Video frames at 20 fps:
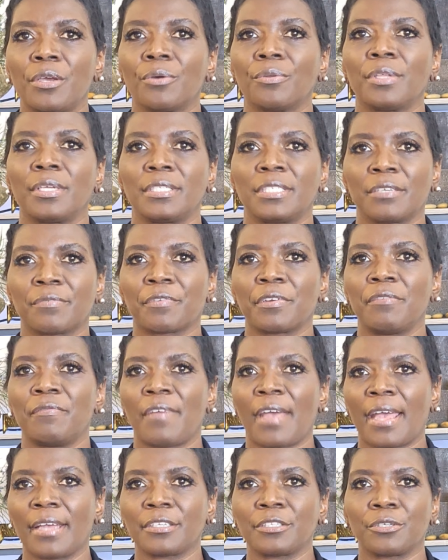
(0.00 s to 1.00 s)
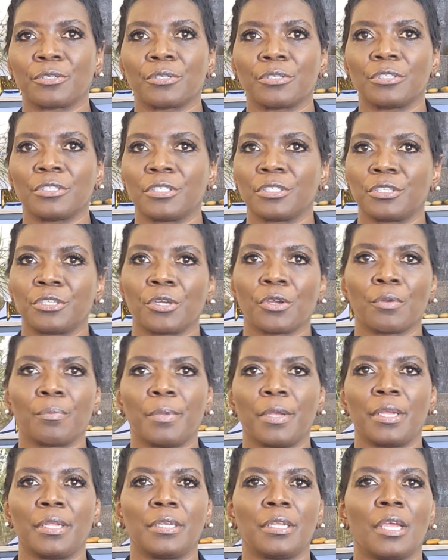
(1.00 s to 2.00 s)
know that different factors
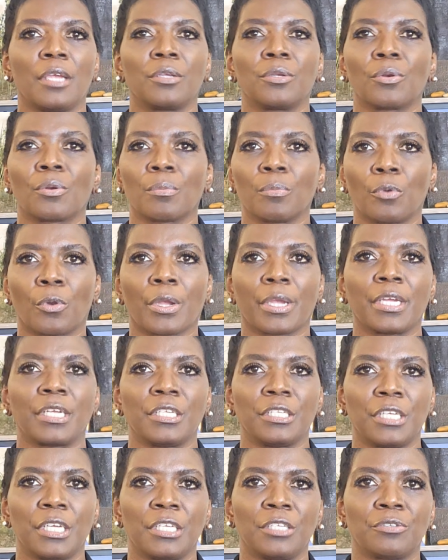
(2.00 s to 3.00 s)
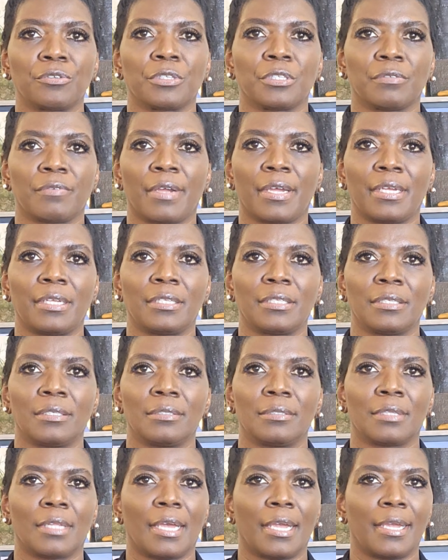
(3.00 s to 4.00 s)
determine your mortgage interest rate,
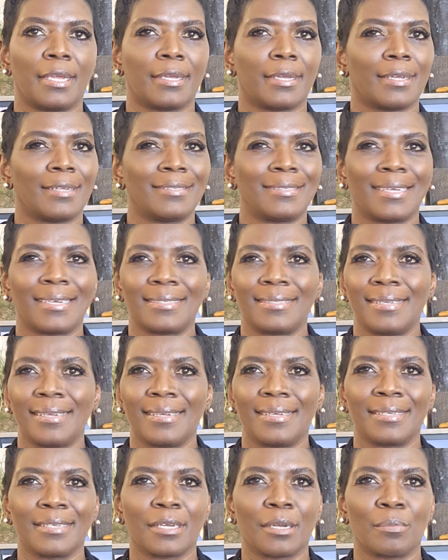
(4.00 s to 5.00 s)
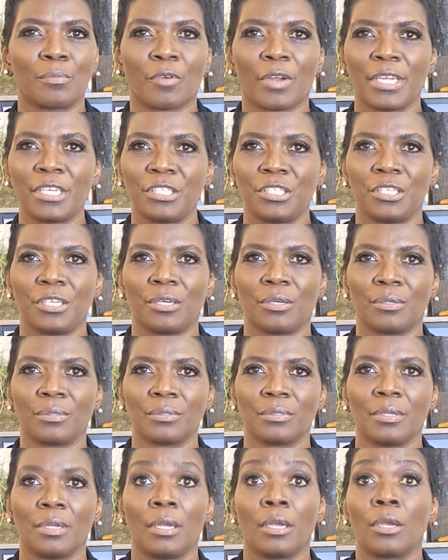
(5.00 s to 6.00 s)
like debt to income
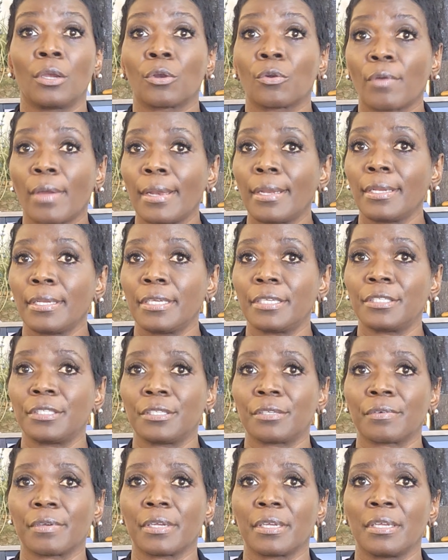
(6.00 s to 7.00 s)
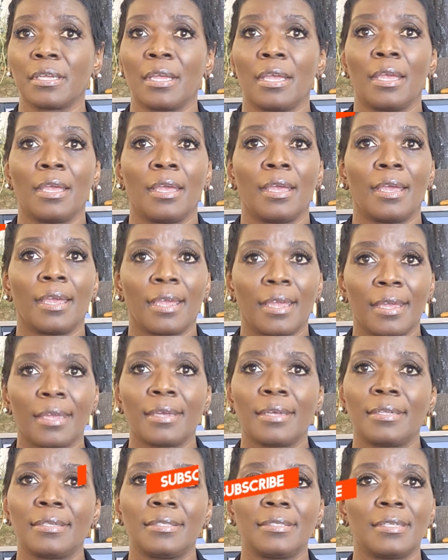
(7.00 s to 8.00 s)
ratio, credit history,
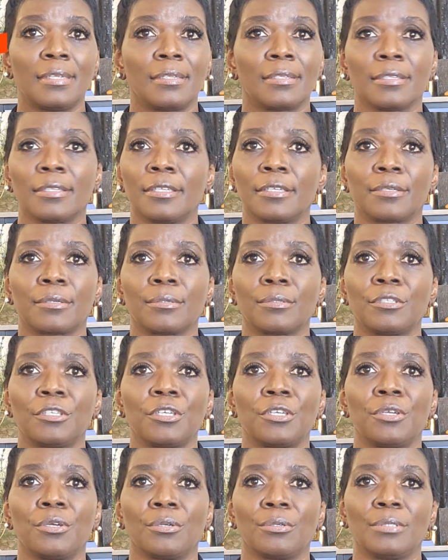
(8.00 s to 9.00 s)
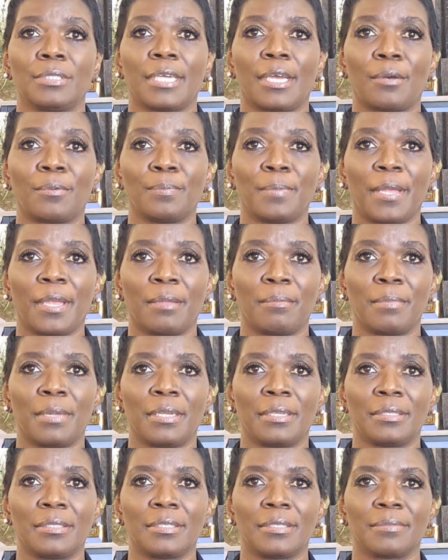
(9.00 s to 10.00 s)
and little to no down
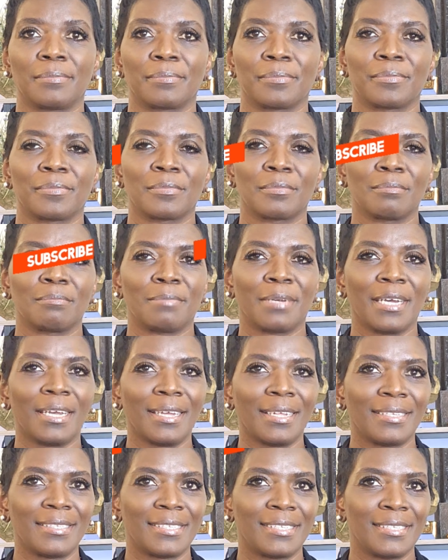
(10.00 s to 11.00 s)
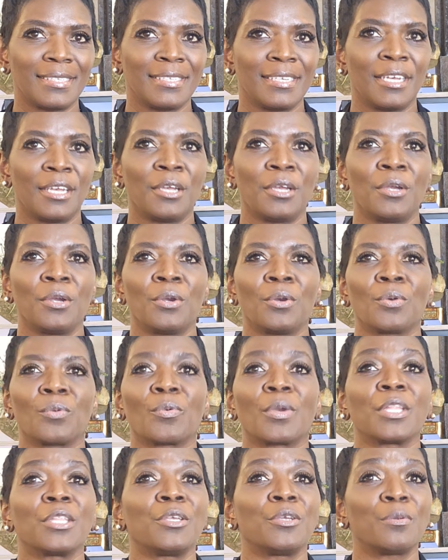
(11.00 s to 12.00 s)
payment. But
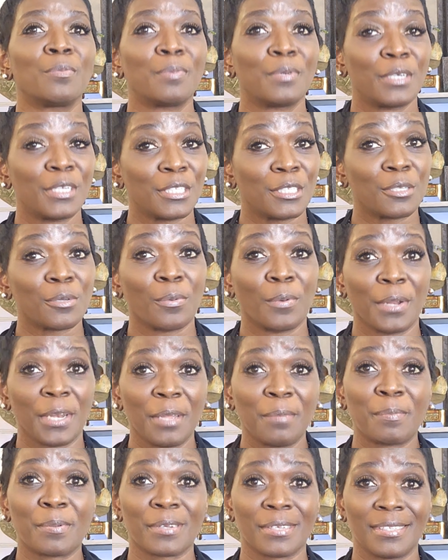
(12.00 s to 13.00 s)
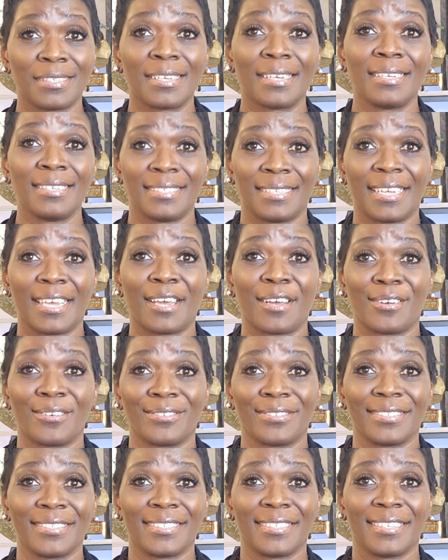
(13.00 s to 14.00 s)
when you put 20%
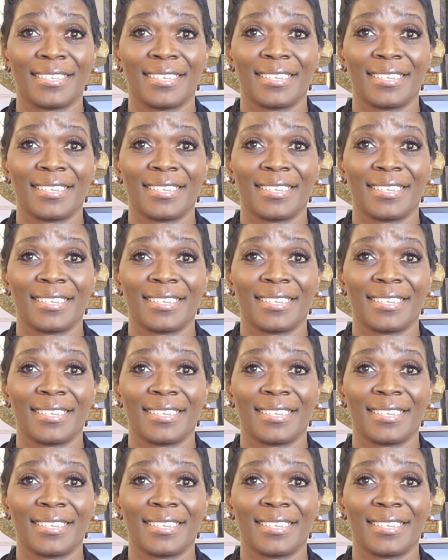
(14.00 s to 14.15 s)
down,